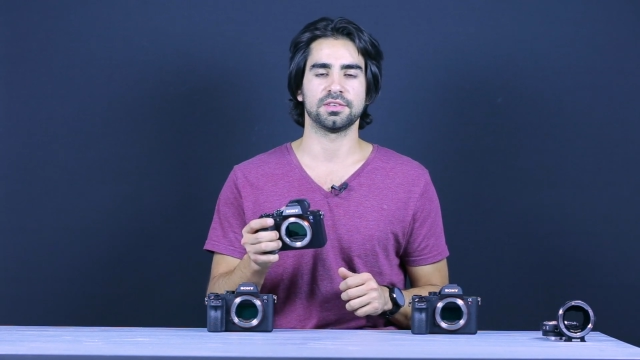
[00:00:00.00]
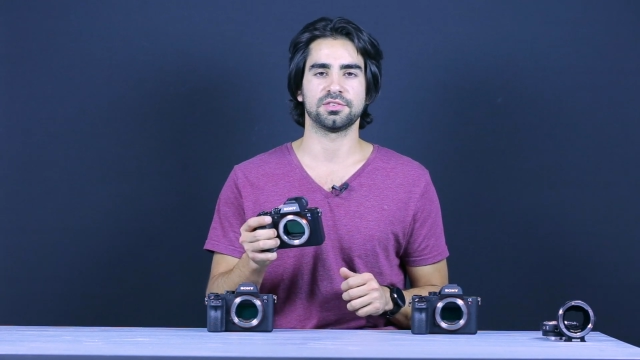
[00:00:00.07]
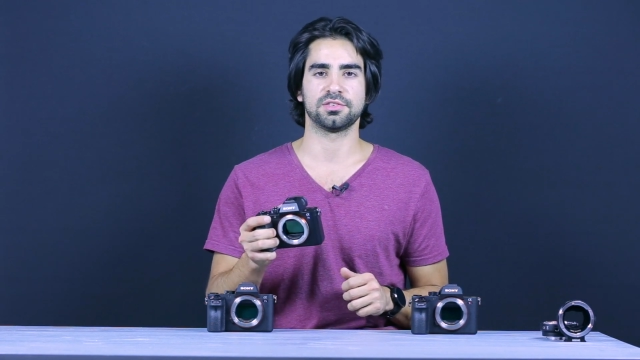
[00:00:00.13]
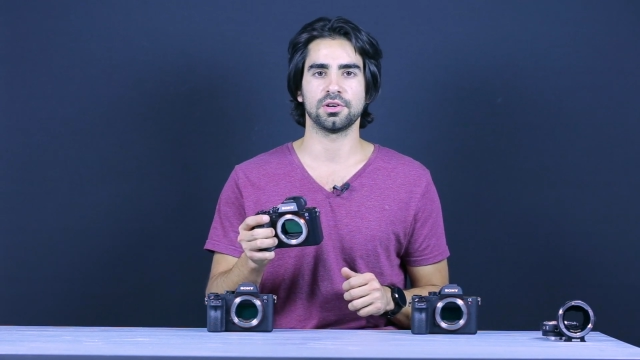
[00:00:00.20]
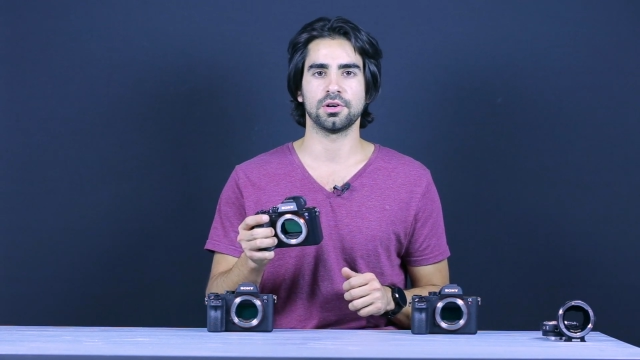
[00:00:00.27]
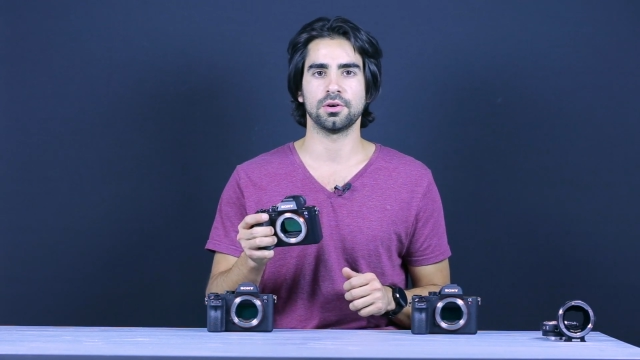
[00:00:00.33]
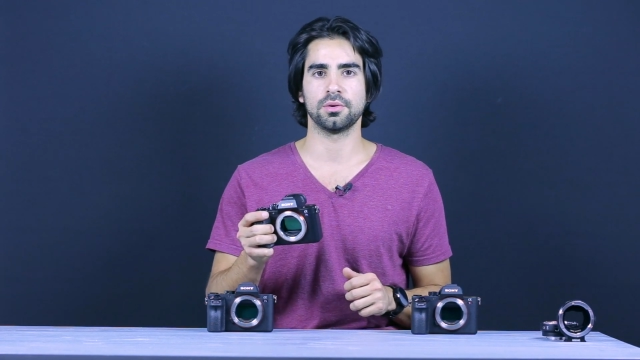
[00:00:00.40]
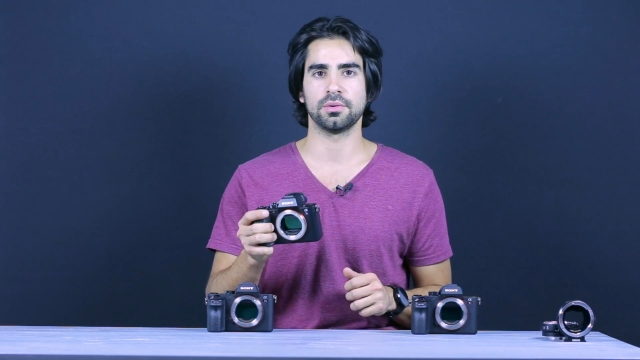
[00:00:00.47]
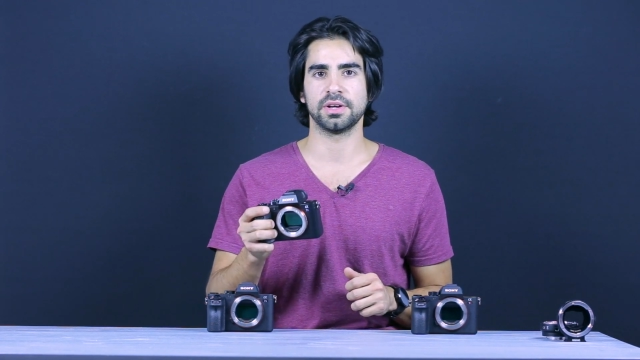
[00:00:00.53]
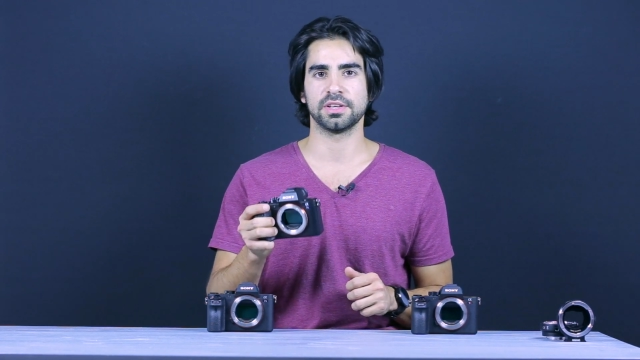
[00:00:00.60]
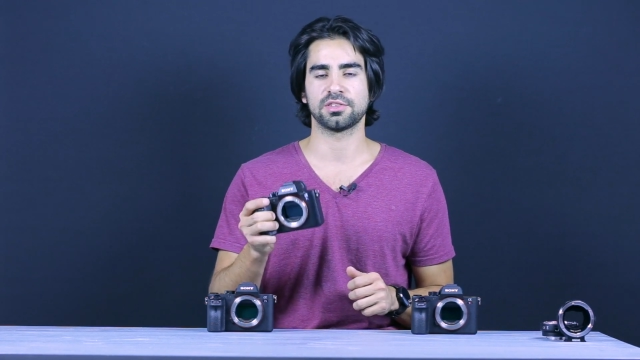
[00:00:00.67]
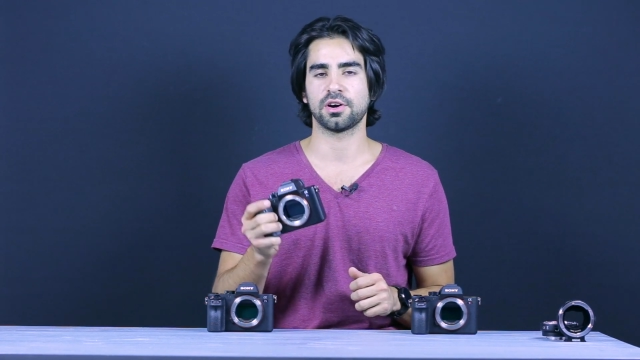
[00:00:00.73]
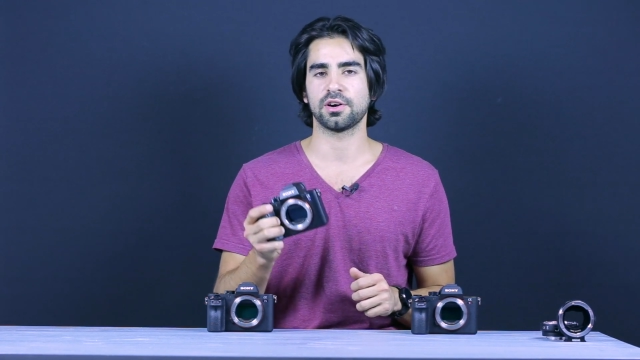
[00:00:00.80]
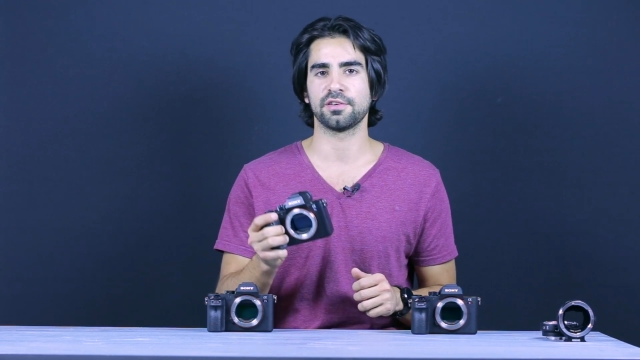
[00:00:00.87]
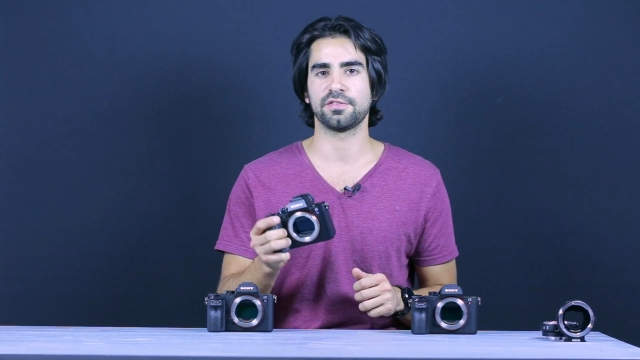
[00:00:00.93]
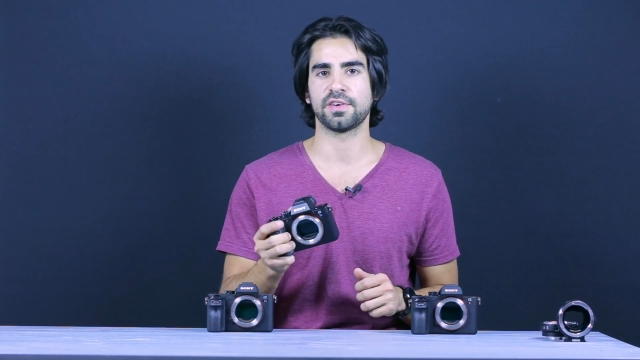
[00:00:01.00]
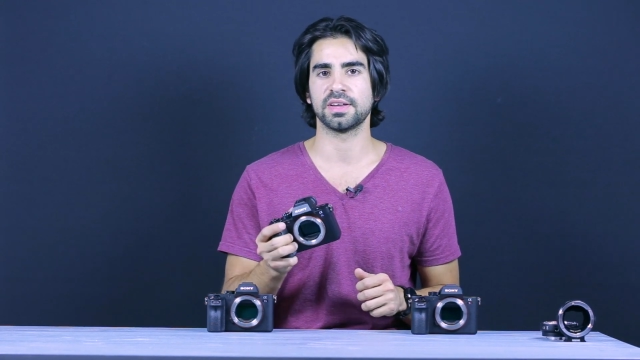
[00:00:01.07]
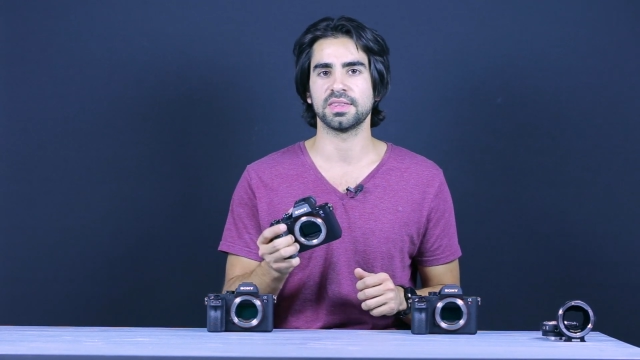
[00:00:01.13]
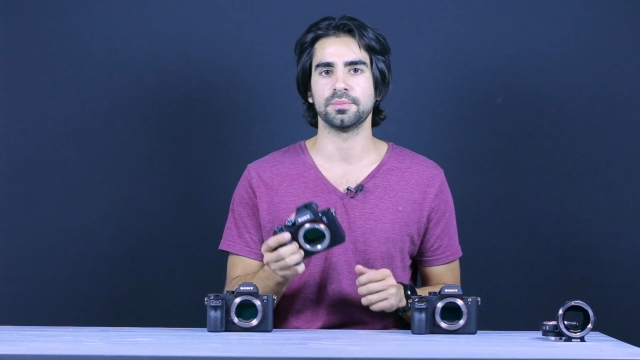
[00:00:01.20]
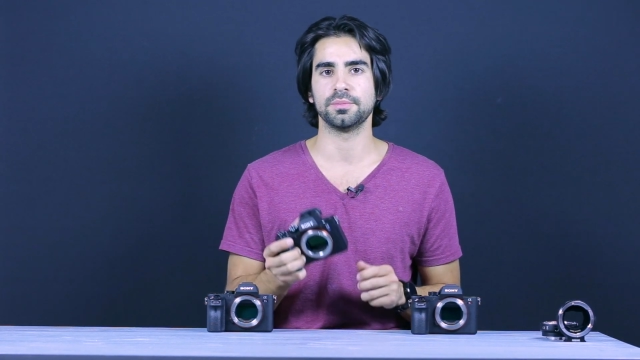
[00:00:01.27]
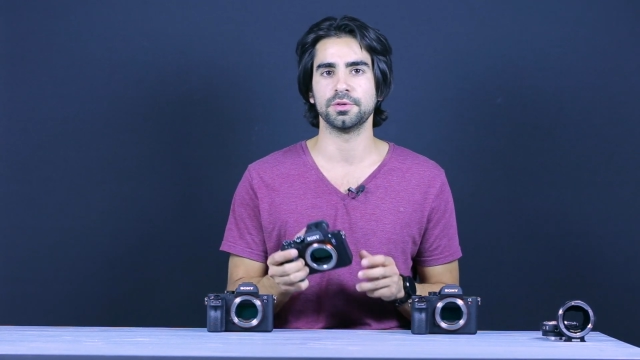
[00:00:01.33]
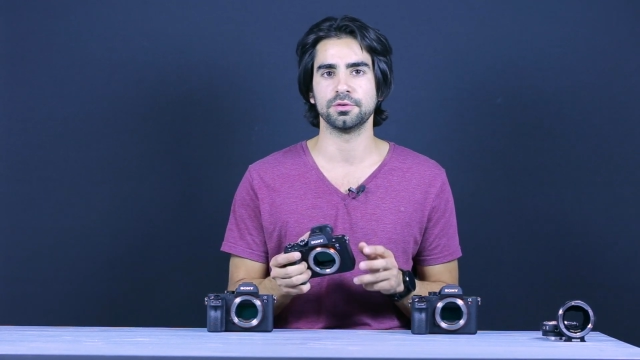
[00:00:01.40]
so it's hard to
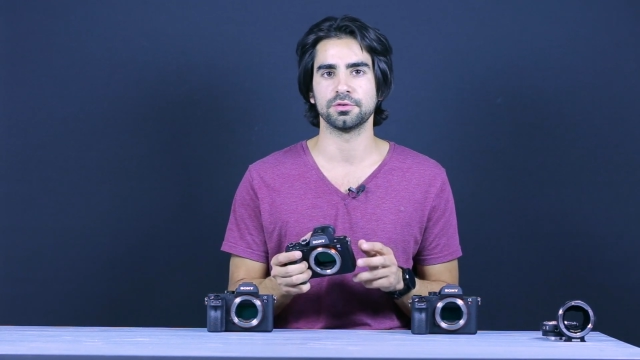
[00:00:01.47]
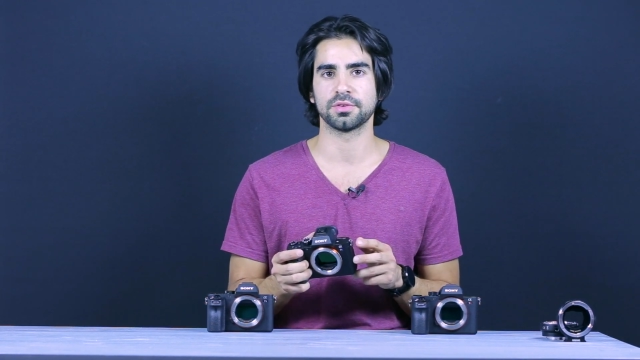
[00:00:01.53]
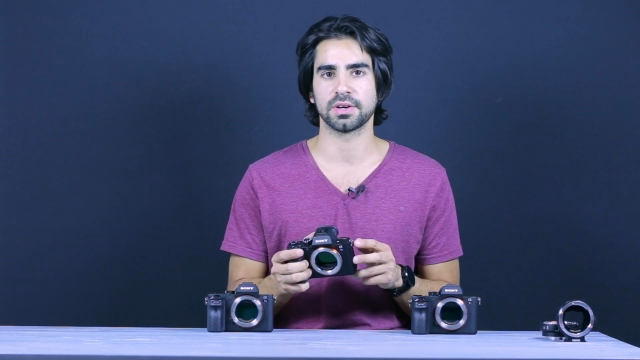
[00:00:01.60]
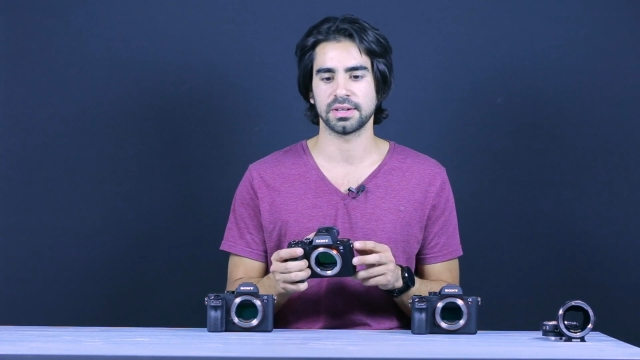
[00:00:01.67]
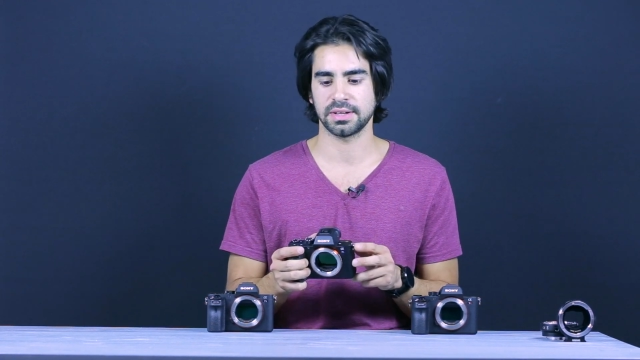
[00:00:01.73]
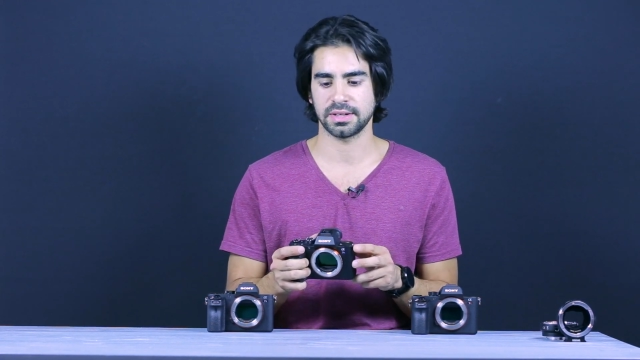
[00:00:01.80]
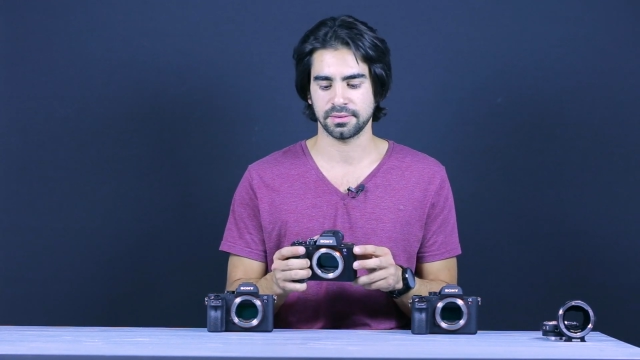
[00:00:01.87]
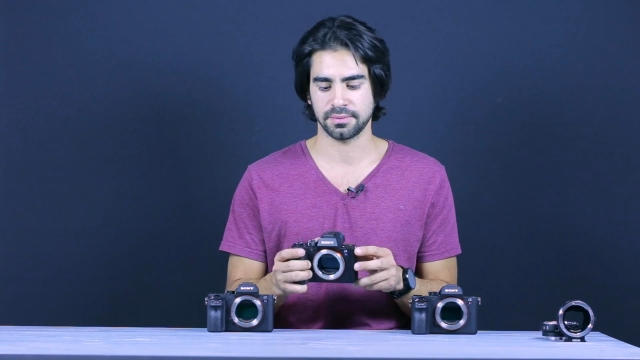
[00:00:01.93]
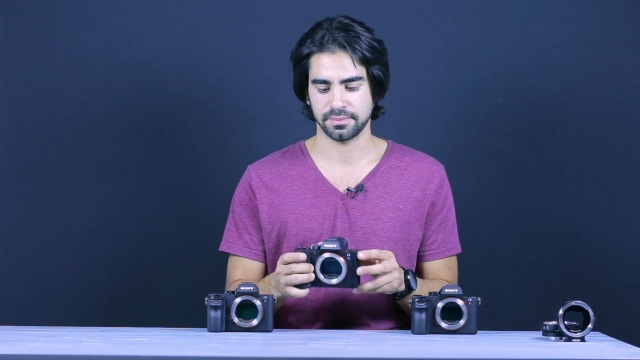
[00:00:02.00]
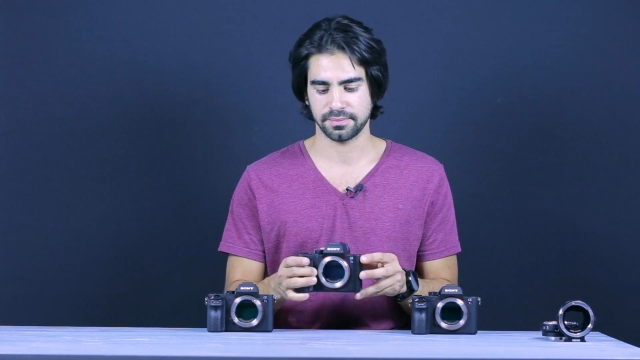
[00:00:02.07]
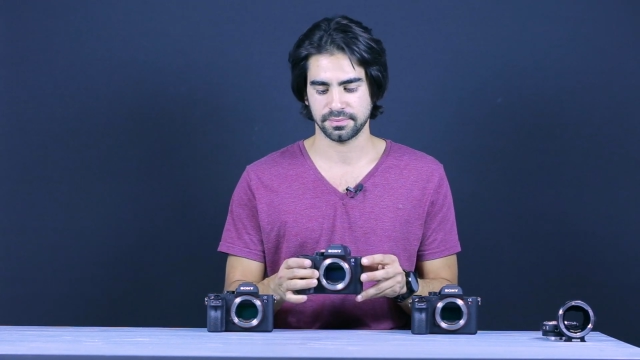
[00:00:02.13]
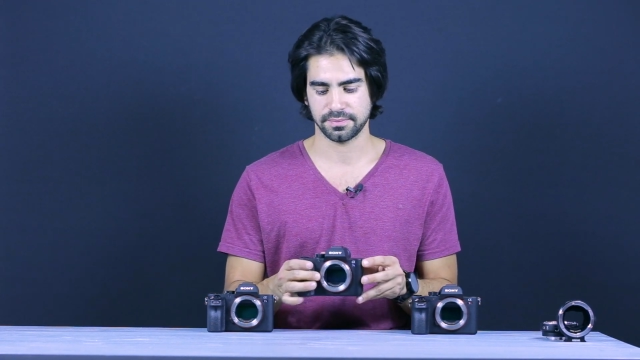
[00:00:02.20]
find them used right now.